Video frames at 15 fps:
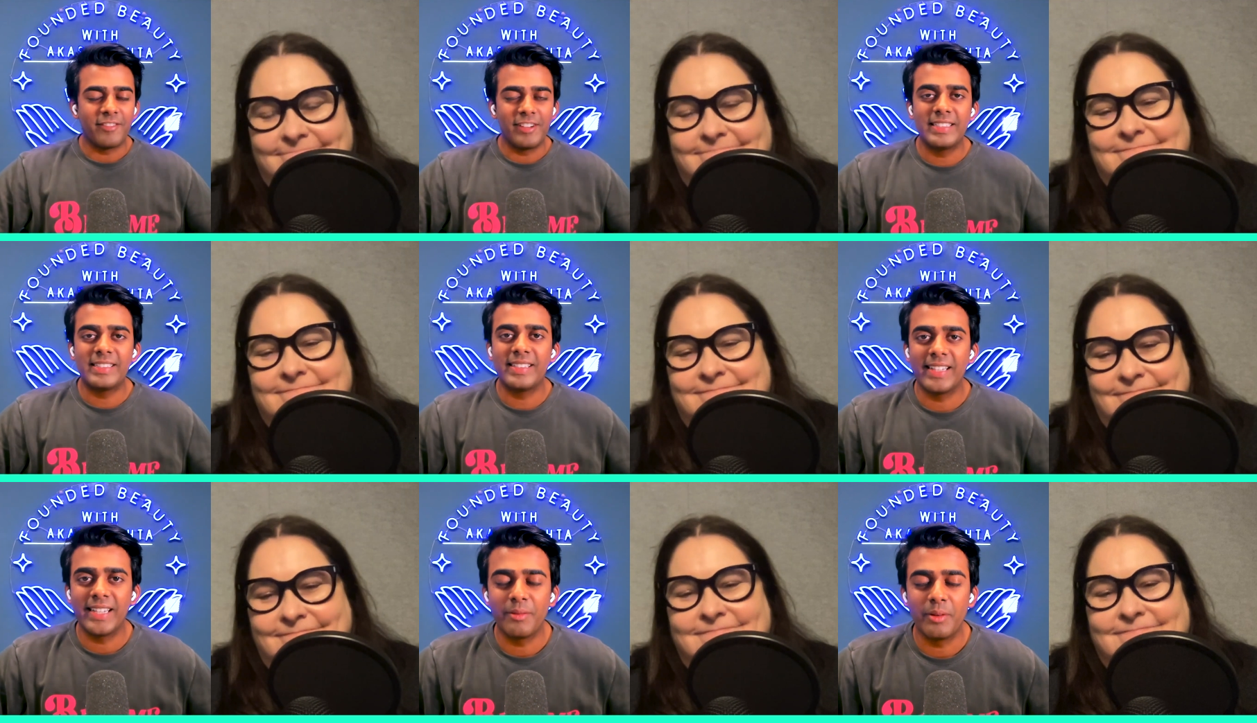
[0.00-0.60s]

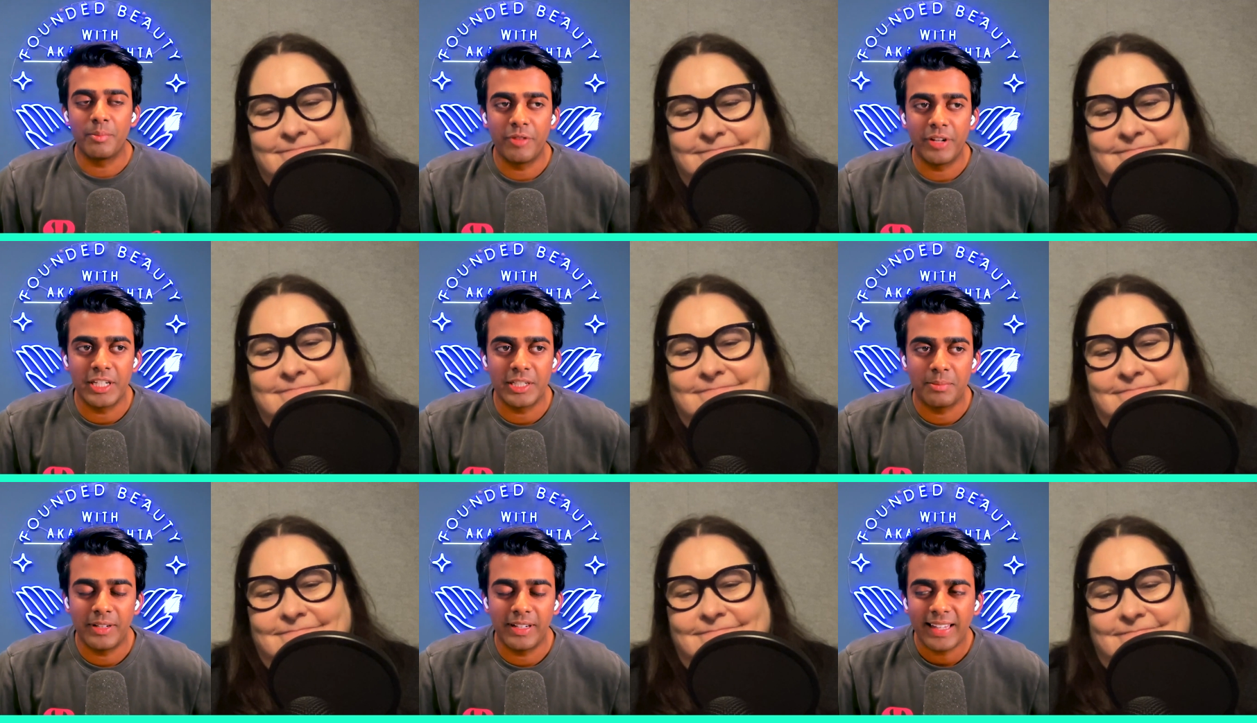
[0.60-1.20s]
Speaker 1: recently with
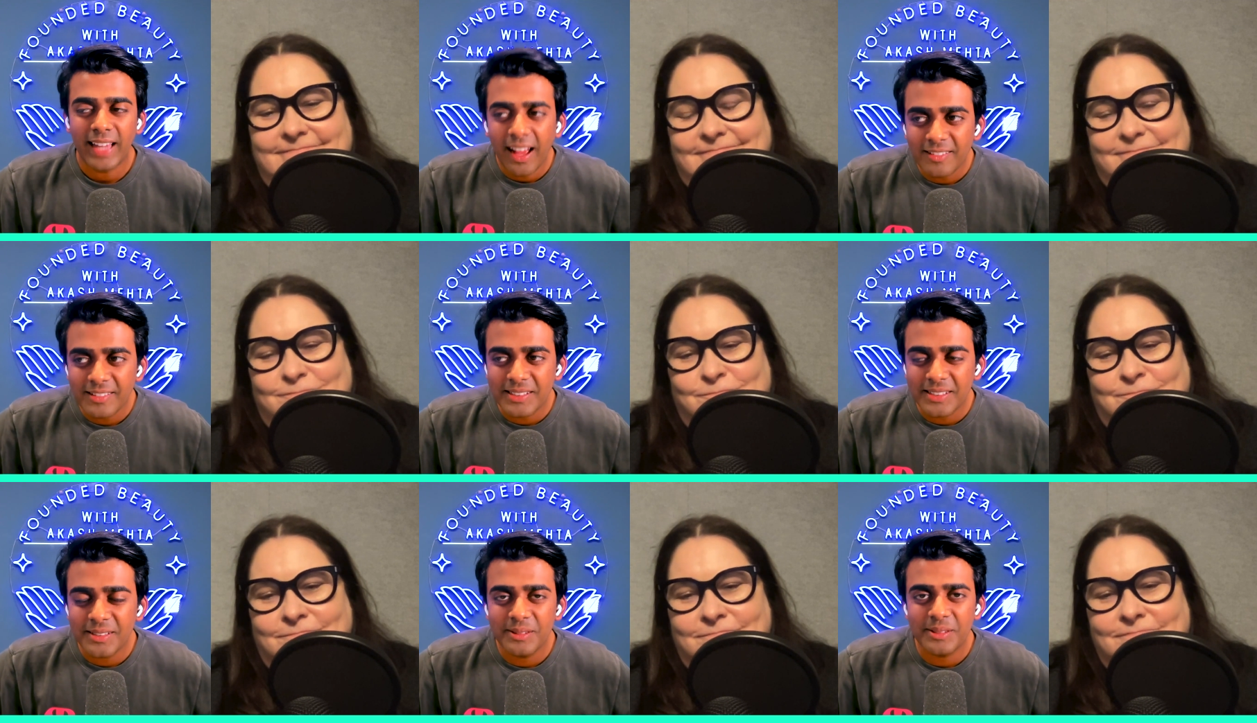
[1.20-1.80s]
British Beauty
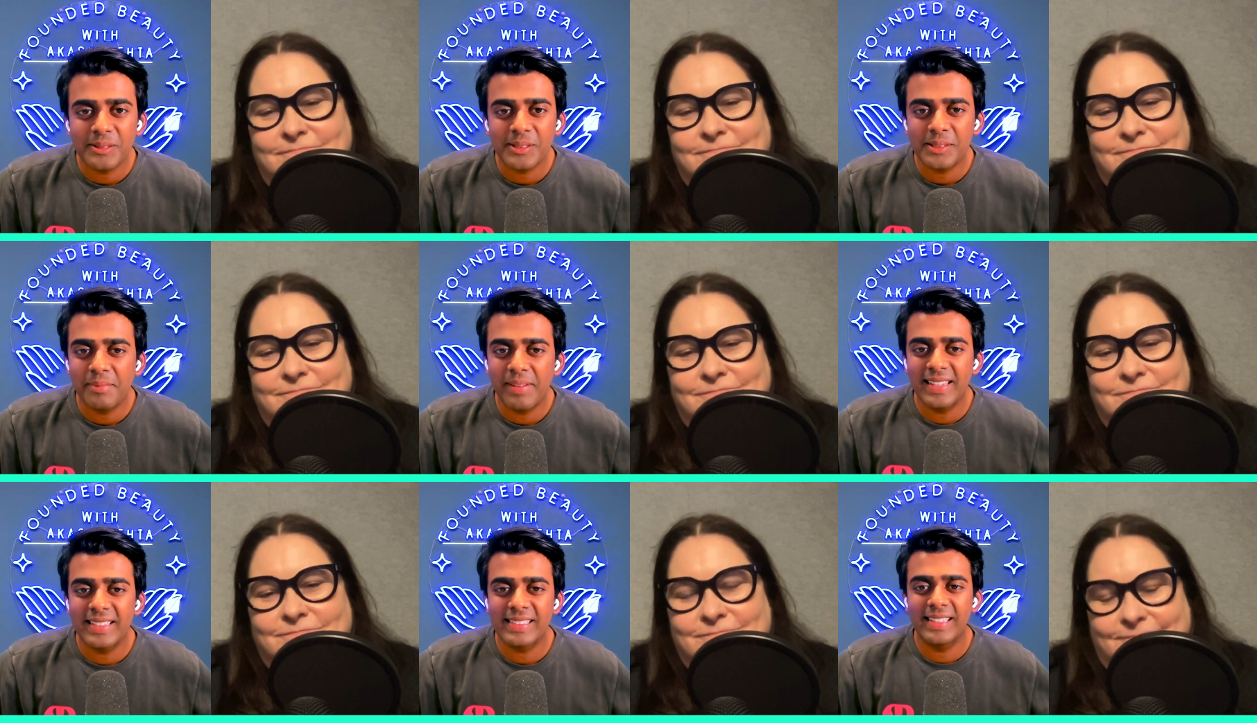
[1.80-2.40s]
Council, which was
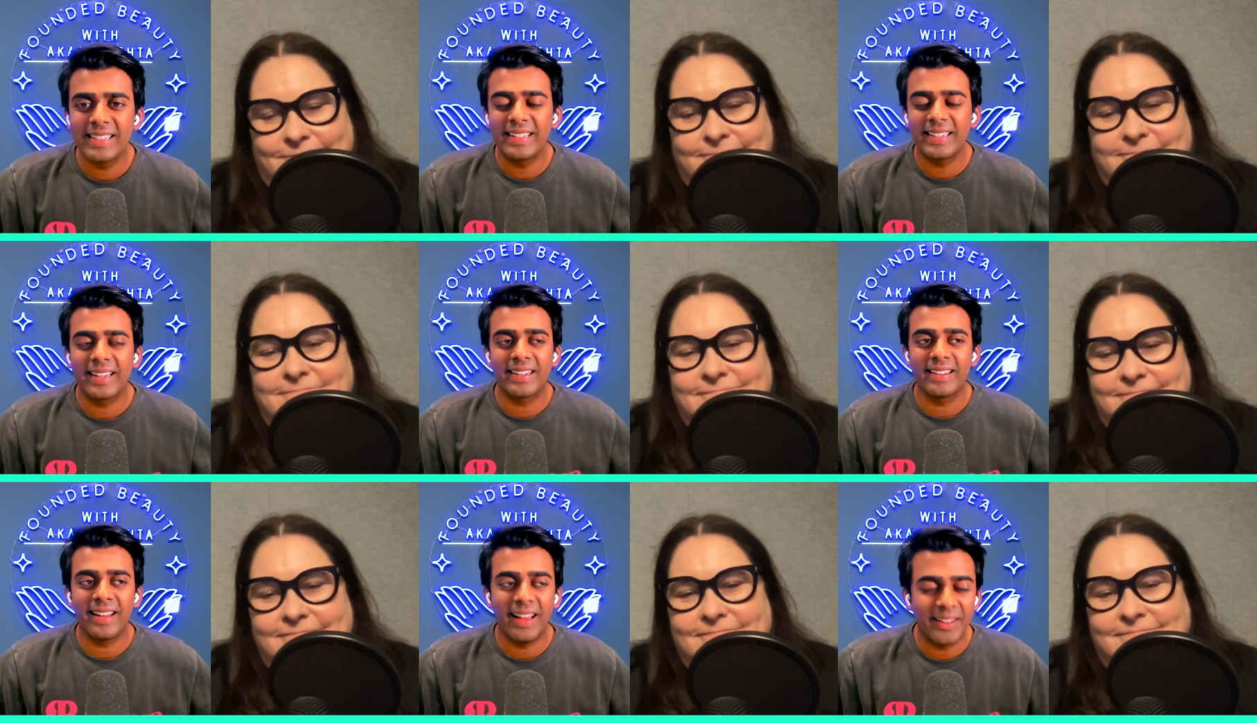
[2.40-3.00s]
amazing,
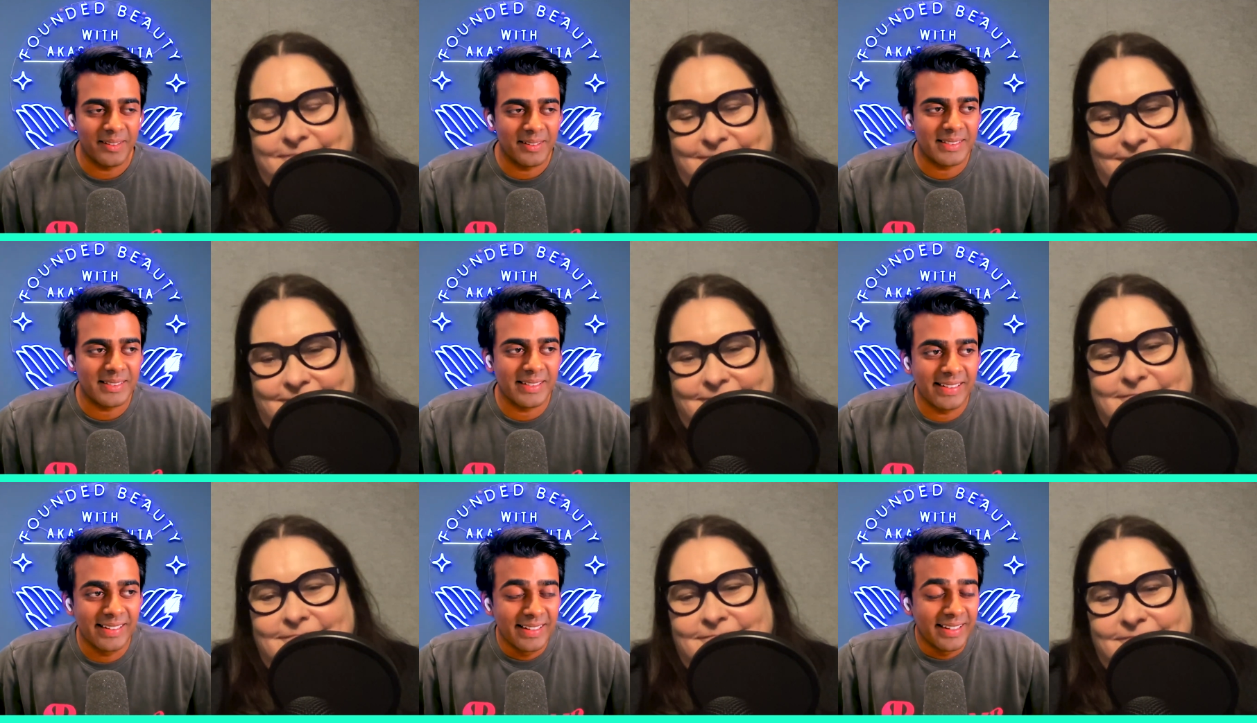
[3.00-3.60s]
and I got
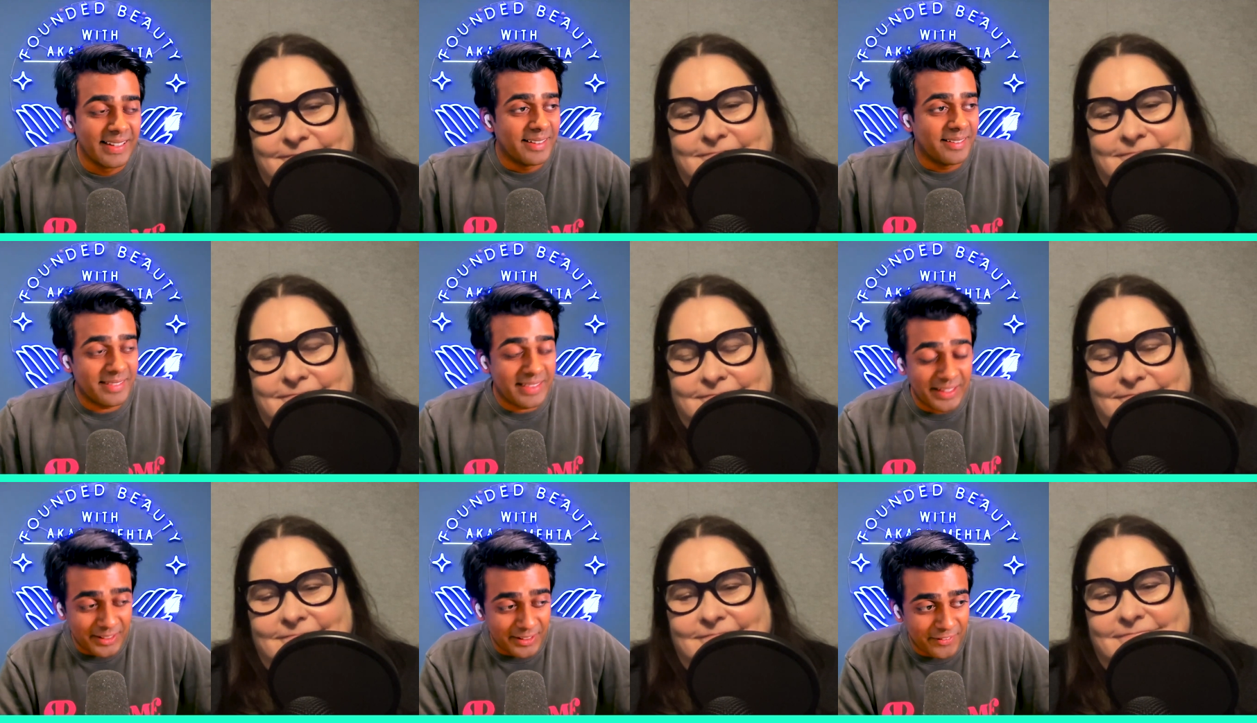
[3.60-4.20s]
to
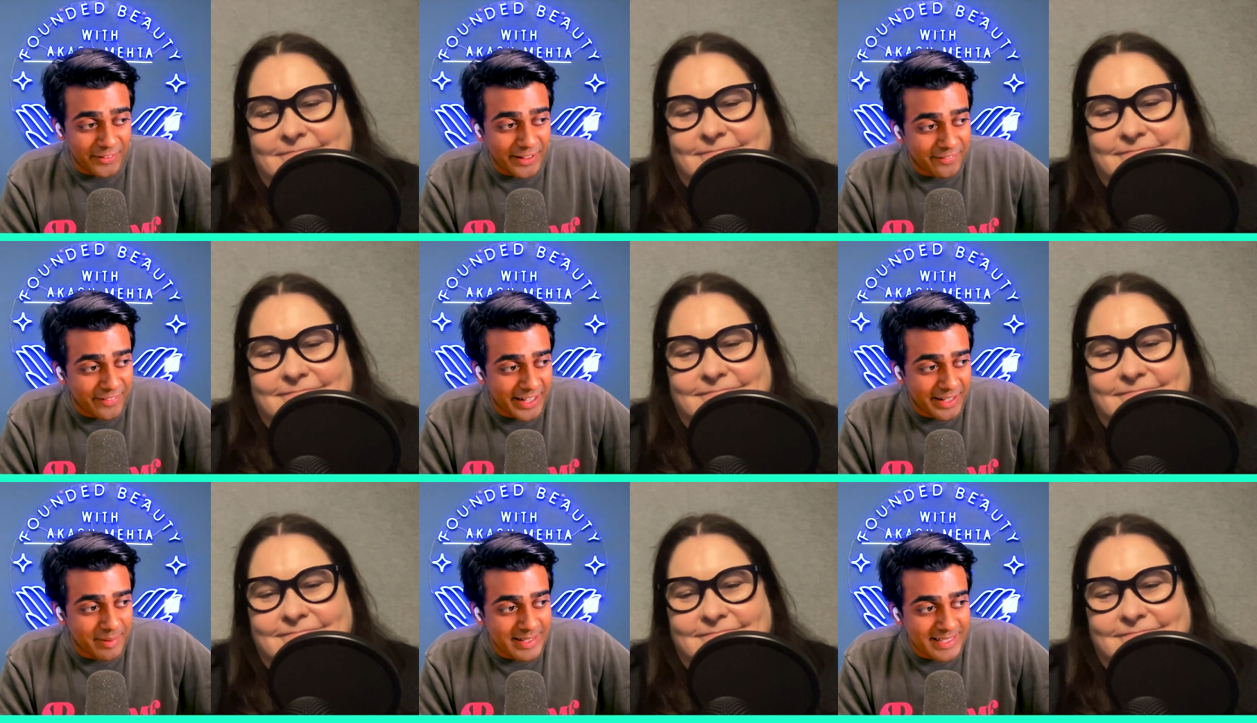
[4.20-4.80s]
thank you for
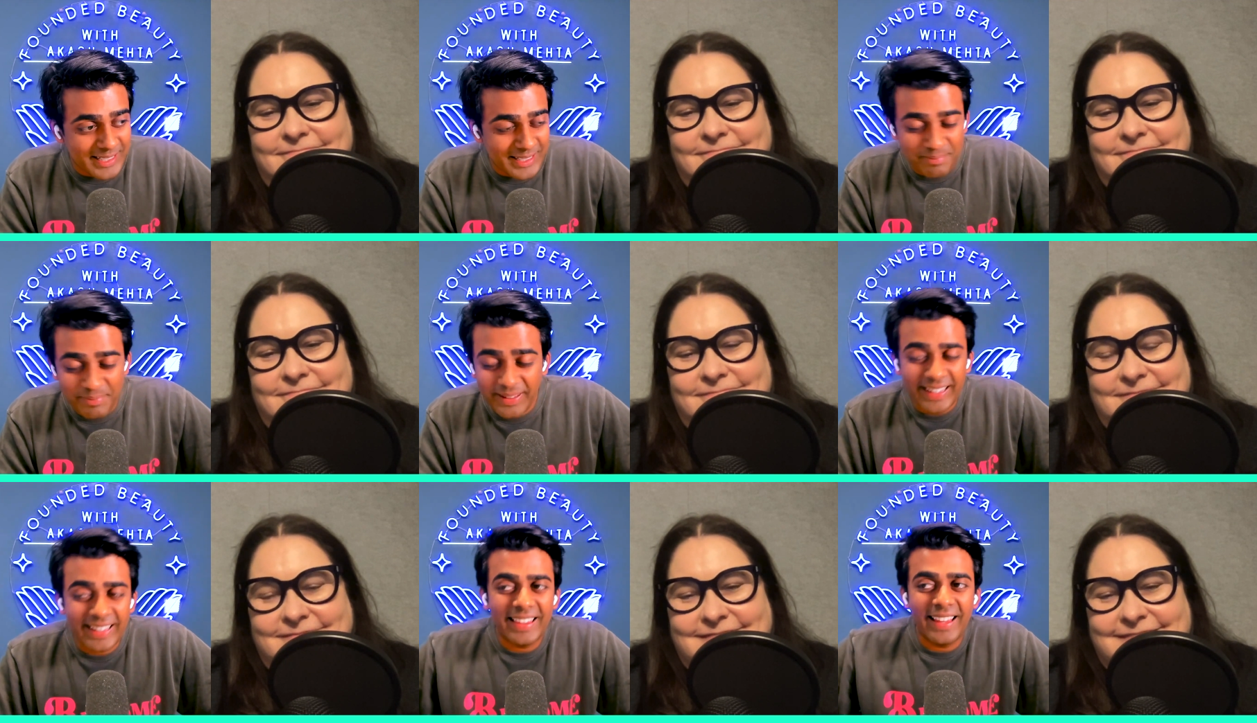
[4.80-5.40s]
inviting me to
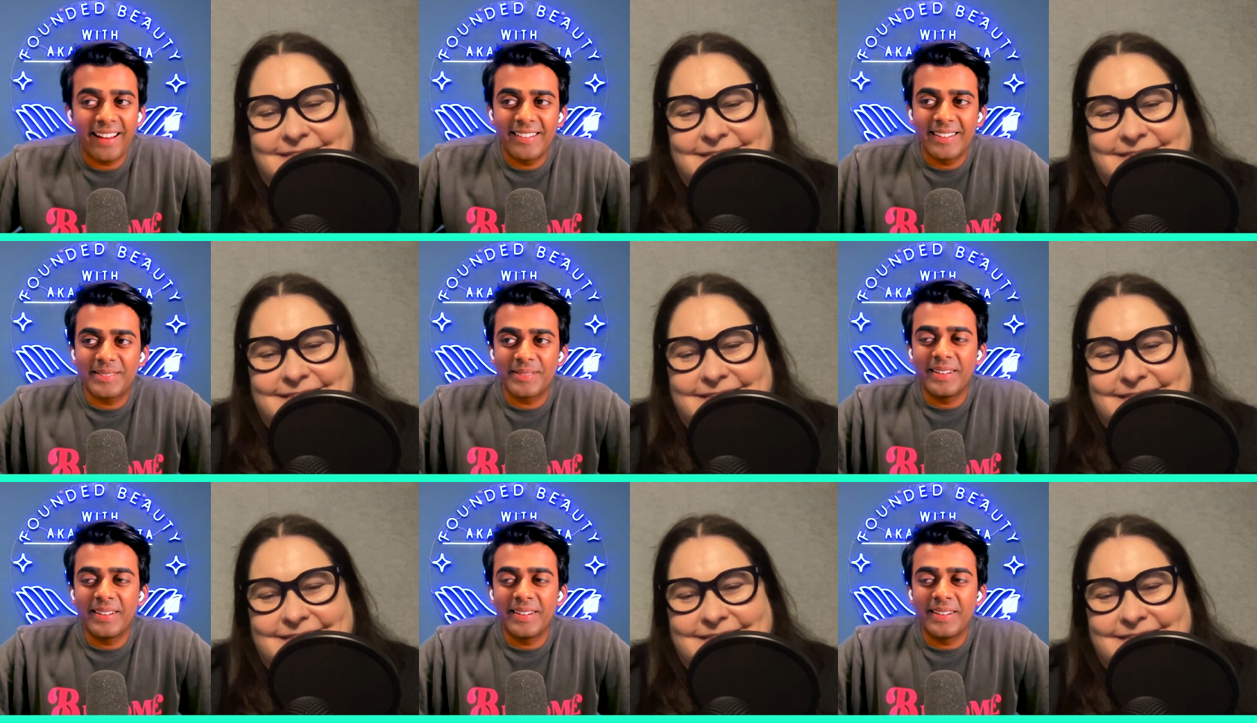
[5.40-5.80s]
speak there as